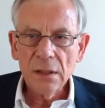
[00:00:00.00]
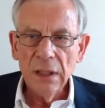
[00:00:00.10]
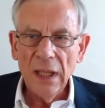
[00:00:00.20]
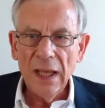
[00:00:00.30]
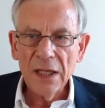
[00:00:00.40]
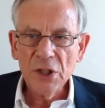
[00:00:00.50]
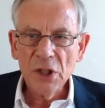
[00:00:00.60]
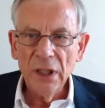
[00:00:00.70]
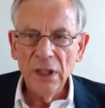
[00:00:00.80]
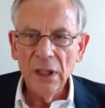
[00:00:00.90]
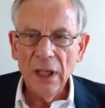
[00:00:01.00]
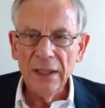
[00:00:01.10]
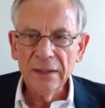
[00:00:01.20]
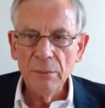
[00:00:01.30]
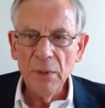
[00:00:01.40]
largely
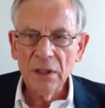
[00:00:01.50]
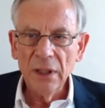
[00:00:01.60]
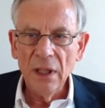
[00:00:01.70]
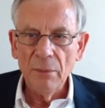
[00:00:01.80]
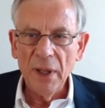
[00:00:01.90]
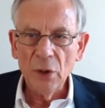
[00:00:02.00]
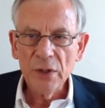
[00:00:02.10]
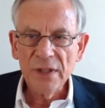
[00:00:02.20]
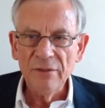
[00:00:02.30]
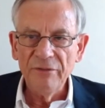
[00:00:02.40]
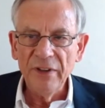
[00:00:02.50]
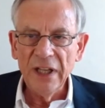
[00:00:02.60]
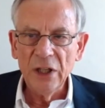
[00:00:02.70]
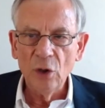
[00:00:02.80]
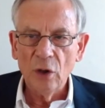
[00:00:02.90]
ultimately about the
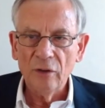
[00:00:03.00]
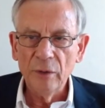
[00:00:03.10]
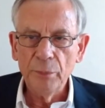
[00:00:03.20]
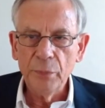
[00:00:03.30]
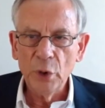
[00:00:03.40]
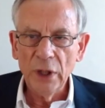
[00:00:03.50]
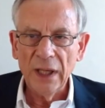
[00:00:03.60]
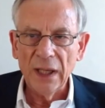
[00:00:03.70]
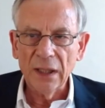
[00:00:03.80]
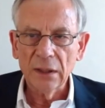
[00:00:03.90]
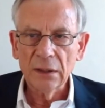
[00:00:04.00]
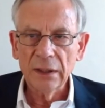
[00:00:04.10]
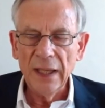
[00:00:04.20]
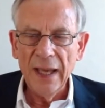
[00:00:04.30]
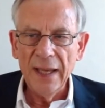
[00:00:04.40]
value of a product.
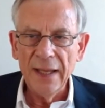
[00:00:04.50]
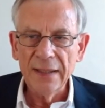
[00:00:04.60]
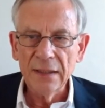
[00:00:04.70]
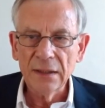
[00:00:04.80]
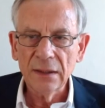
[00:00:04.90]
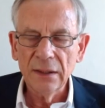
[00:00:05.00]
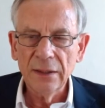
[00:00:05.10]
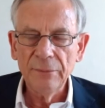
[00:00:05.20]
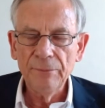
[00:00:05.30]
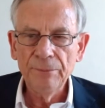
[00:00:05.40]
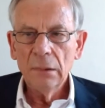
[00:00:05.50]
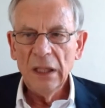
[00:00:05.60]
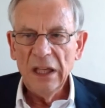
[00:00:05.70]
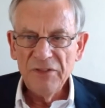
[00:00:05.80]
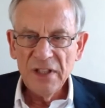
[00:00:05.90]
And
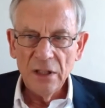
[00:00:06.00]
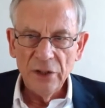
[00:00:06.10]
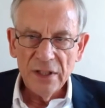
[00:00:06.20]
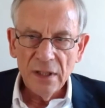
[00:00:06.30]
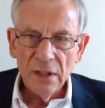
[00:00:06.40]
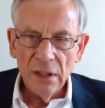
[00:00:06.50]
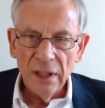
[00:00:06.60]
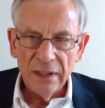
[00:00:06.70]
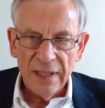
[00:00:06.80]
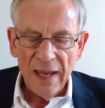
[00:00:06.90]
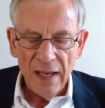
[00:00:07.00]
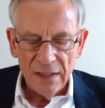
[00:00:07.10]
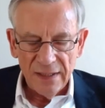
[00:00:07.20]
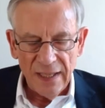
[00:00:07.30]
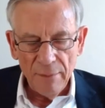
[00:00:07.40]
if there is an
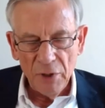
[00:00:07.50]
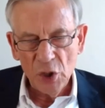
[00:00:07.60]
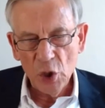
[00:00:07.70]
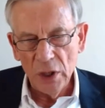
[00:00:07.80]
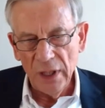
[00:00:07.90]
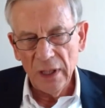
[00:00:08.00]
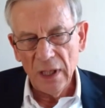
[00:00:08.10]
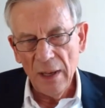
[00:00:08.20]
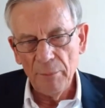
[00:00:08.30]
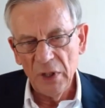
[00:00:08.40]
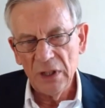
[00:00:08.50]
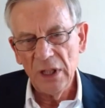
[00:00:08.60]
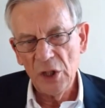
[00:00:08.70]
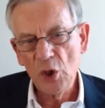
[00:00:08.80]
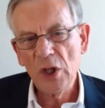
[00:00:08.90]
established an incumbent
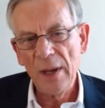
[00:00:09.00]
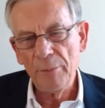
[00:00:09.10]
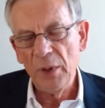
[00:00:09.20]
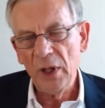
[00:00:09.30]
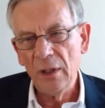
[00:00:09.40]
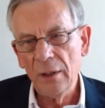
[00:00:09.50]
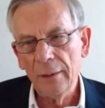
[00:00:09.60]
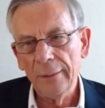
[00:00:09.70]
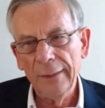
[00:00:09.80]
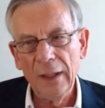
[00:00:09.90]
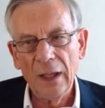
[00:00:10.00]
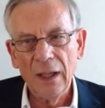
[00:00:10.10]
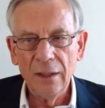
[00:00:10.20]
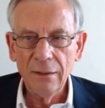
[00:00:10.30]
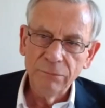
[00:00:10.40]
hidden champion,
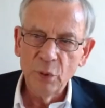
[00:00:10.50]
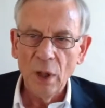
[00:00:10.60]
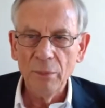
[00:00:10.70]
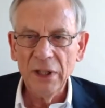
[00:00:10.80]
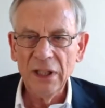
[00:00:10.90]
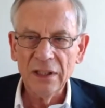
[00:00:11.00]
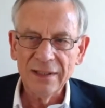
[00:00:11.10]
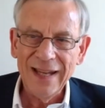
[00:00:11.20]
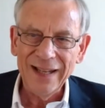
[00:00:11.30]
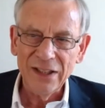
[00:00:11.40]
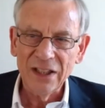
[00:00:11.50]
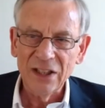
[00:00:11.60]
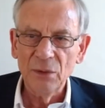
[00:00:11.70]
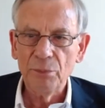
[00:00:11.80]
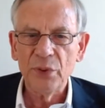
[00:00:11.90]
yeah, probably a
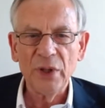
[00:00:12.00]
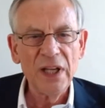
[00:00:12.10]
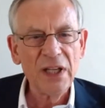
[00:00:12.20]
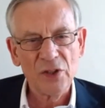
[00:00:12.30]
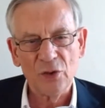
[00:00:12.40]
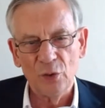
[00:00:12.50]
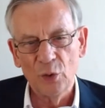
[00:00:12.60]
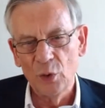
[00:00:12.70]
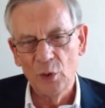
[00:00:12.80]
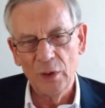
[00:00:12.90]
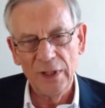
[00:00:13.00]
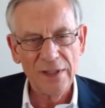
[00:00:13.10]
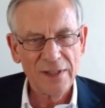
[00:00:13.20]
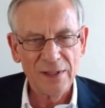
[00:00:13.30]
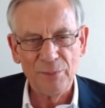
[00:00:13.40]
technical breakthrough
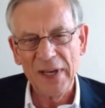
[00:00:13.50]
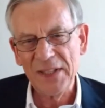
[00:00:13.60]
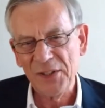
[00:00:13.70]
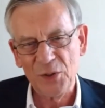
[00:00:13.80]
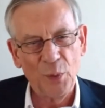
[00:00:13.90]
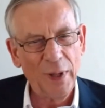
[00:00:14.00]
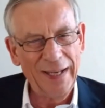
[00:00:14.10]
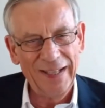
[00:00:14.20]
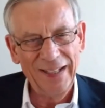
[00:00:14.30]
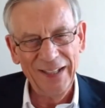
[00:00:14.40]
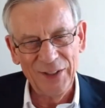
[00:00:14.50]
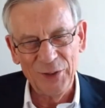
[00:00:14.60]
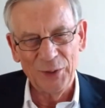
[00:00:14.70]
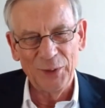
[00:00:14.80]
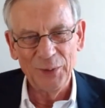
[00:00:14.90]
is the best way
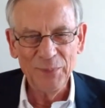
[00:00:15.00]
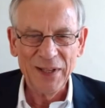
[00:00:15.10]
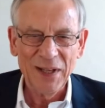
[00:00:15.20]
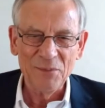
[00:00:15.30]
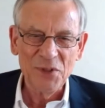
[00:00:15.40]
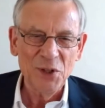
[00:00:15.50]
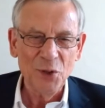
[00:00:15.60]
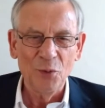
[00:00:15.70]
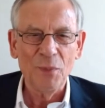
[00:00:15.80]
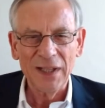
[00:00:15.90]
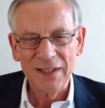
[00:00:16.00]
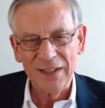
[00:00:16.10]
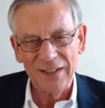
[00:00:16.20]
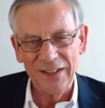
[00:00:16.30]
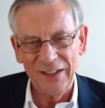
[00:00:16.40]
to become the new
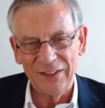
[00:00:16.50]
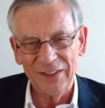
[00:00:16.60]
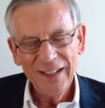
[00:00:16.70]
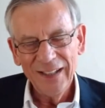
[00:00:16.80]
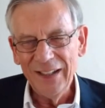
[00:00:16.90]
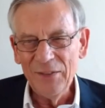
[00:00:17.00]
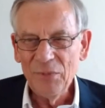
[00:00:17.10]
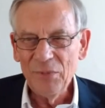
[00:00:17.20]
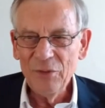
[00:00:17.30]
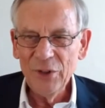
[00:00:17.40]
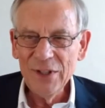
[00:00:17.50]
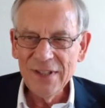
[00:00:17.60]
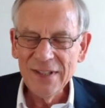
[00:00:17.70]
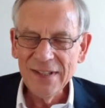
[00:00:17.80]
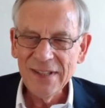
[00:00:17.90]
market leader. For
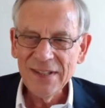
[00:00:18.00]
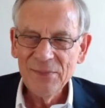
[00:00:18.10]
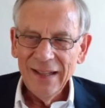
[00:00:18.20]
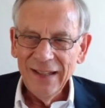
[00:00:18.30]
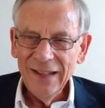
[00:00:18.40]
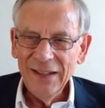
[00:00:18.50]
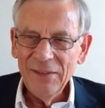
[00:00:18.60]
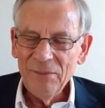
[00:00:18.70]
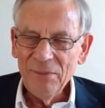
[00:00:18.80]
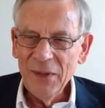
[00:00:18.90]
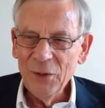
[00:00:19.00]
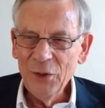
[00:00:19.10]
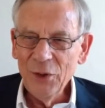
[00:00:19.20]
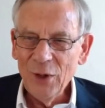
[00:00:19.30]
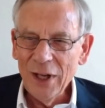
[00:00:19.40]
instance,
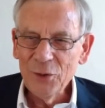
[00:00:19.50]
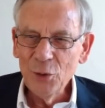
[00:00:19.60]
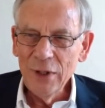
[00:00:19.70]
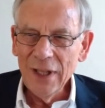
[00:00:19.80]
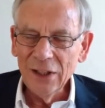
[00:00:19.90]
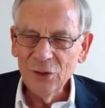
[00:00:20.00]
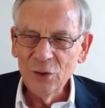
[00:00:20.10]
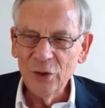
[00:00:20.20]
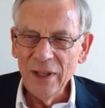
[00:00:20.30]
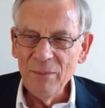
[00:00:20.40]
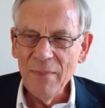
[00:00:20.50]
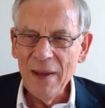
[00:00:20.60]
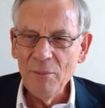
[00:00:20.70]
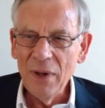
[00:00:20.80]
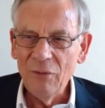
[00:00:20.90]
you are too young to
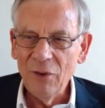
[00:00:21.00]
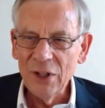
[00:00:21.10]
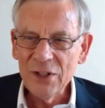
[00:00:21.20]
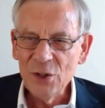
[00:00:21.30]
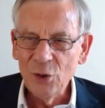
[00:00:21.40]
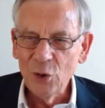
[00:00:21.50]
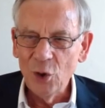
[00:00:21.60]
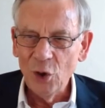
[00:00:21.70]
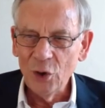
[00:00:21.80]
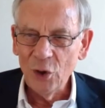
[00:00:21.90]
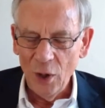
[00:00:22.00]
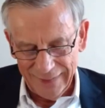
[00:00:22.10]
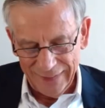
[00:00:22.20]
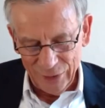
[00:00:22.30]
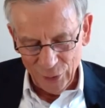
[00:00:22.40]
remember what so-called
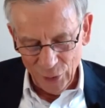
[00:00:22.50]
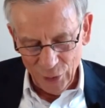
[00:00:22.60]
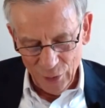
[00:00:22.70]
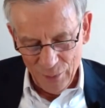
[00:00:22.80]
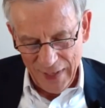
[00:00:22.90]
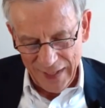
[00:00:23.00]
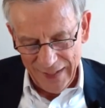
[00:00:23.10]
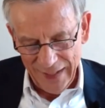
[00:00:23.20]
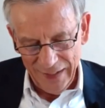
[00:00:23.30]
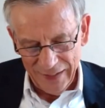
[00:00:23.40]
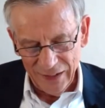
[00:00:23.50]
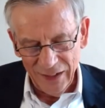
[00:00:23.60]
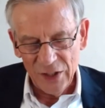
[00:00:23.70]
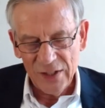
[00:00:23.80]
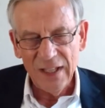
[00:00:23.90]

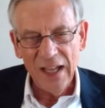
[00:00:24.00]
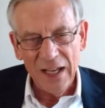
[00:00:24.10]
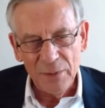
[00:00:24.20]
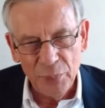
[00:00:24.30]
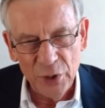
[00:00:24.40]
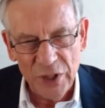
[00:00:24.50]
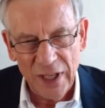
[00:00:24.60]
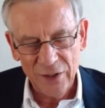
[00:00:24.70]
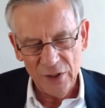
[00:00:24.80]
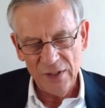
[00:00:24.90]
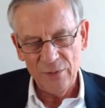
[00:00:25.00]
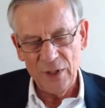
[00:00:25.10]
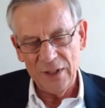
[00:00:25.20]
optomechanical slide projectors were.